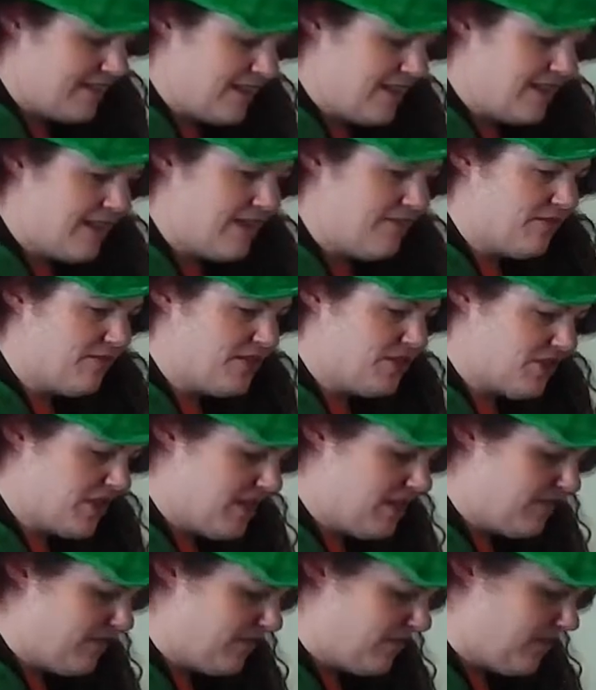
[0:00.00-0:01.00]
like every
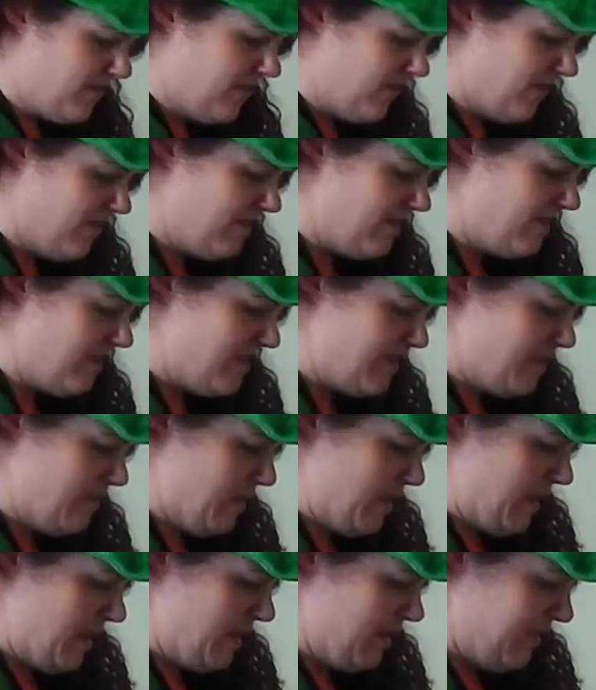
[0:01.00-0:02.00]
chef, I've forgotten the
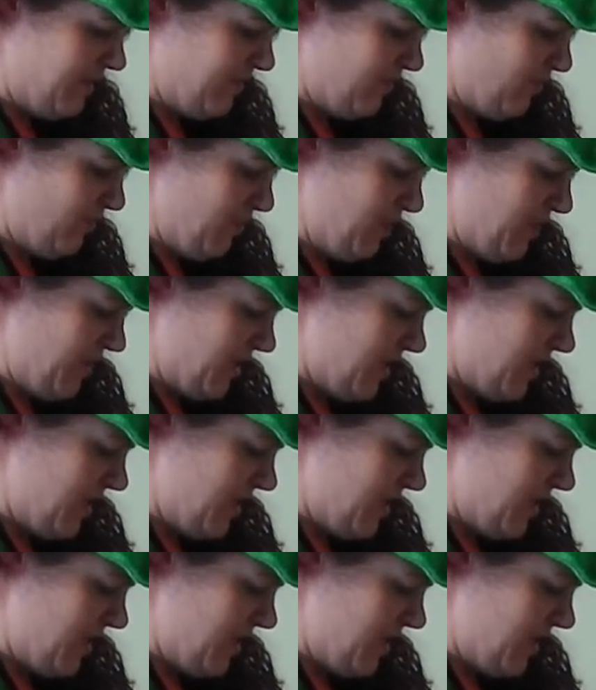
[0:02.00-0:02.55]
recipe. It's rubbish,